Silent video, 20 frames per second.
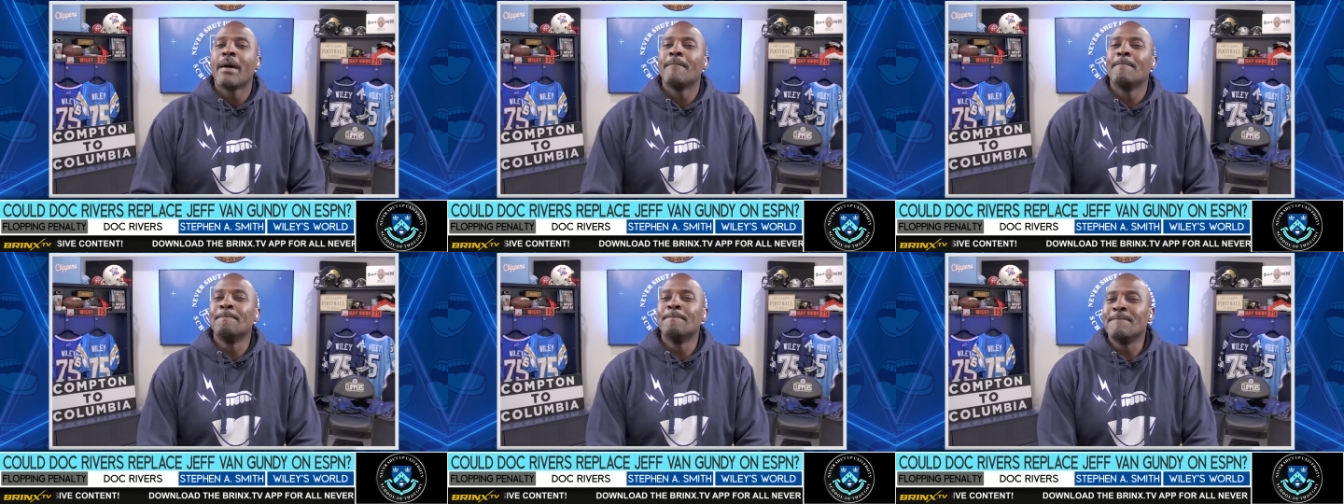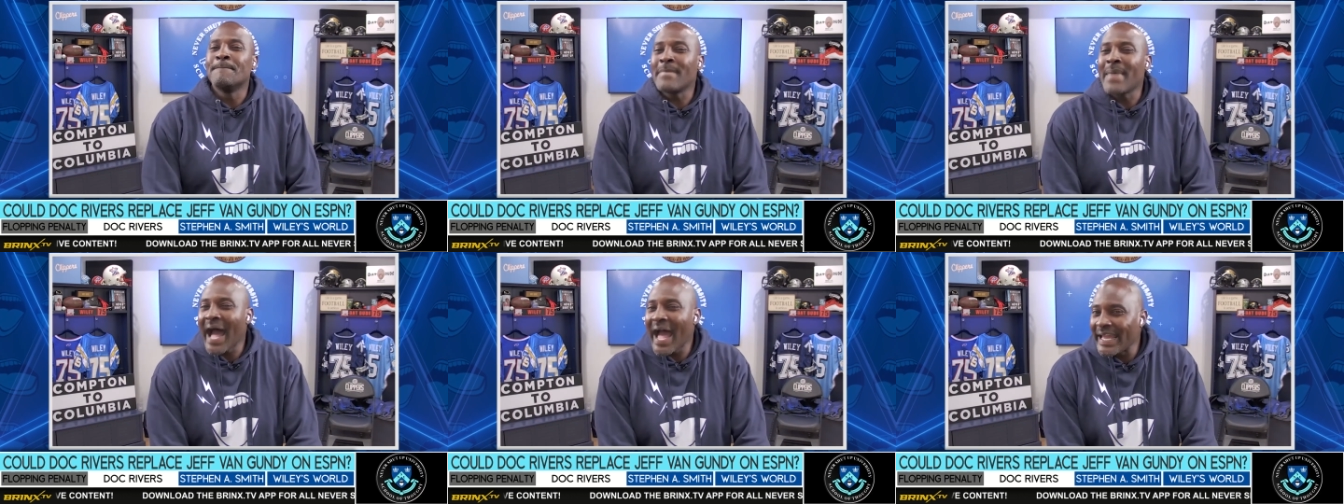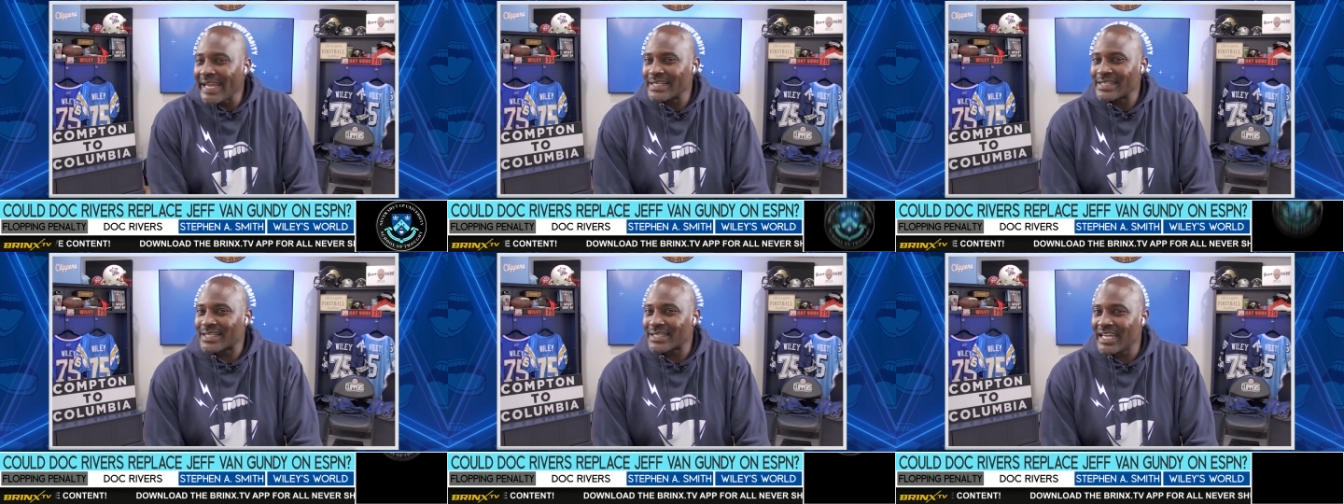
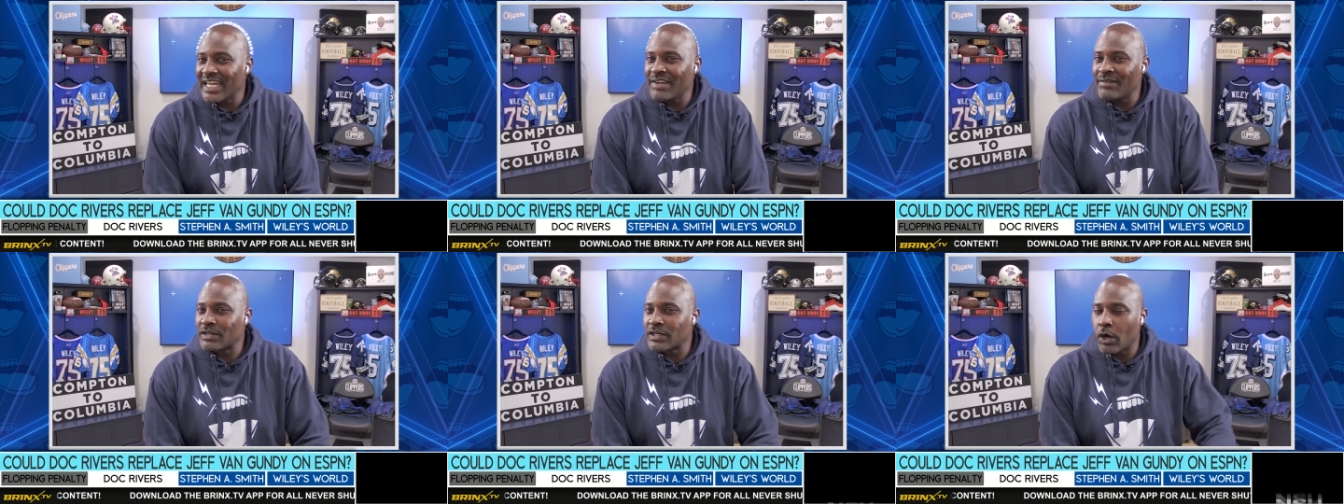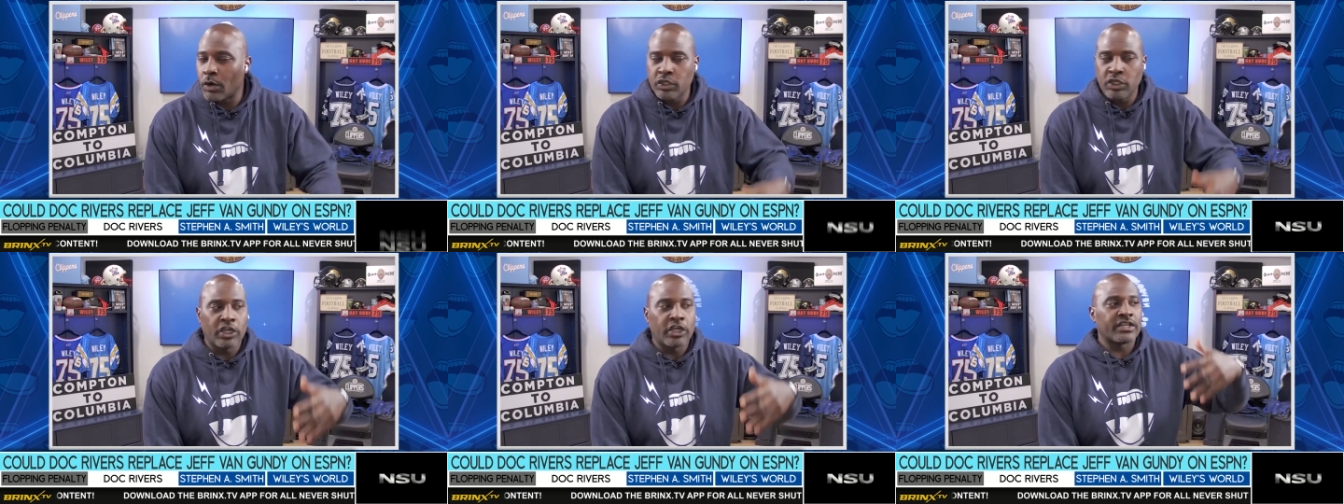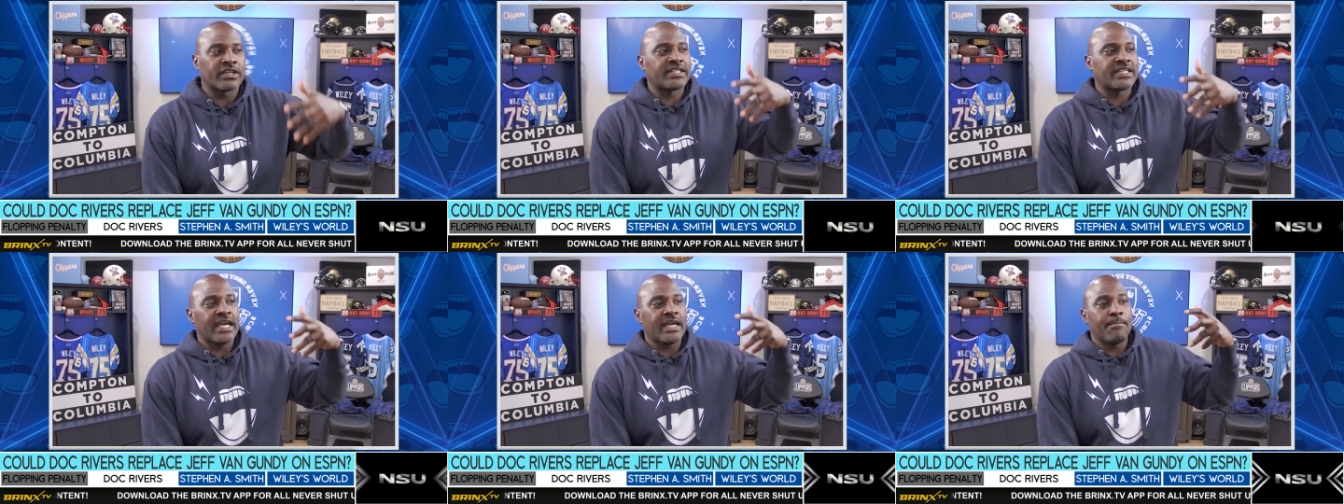might, even though you
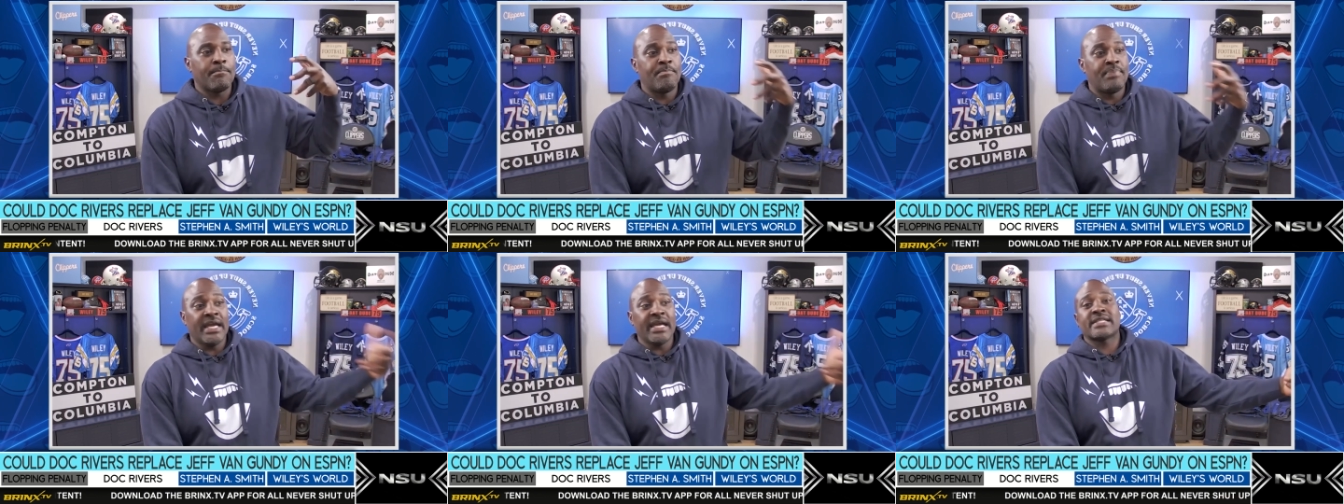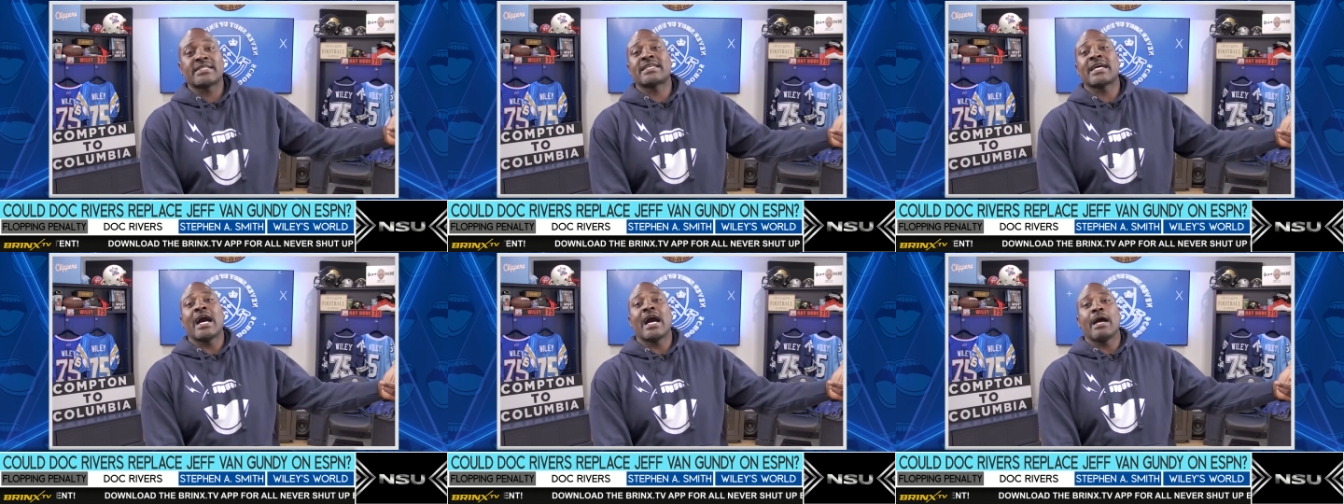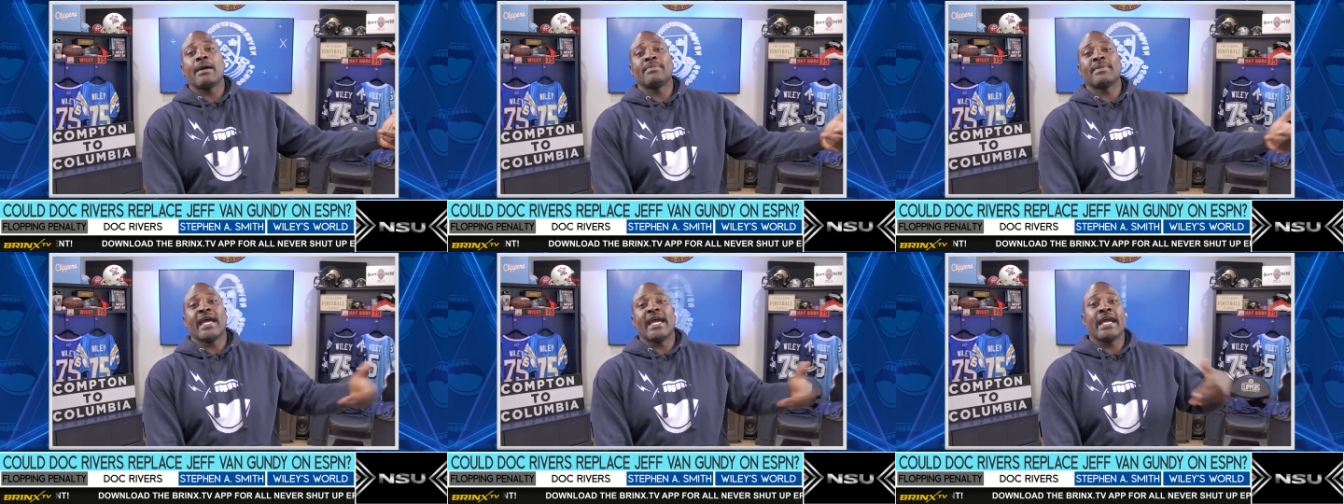could say big
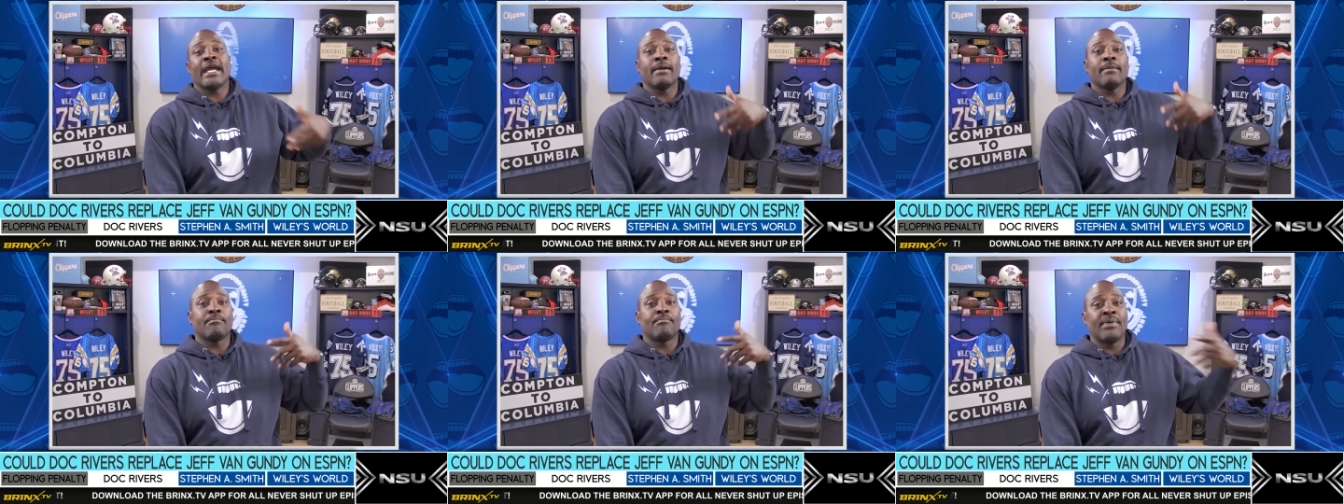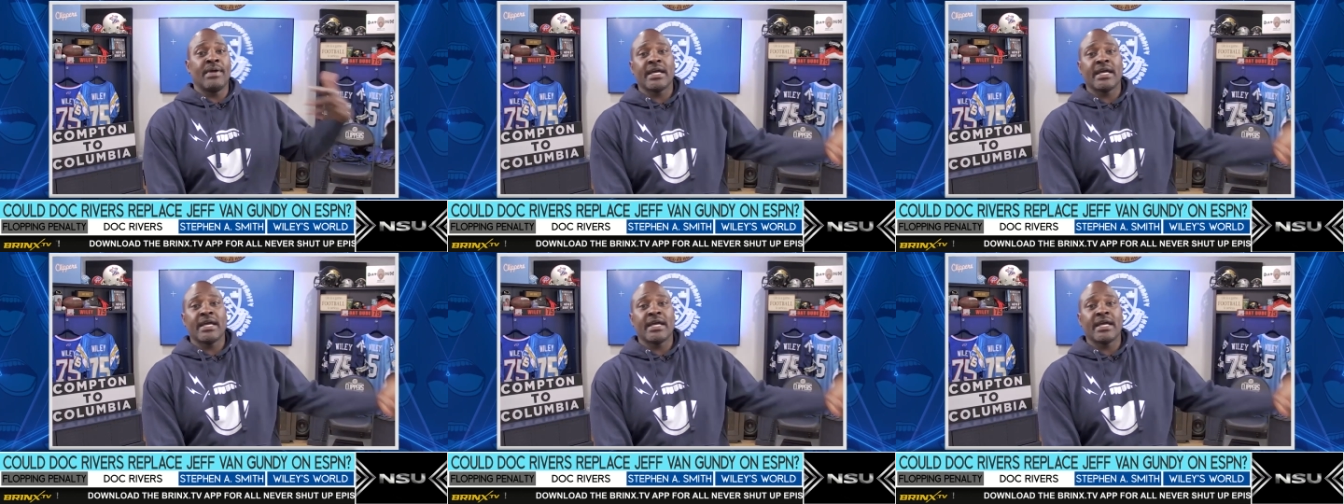time name,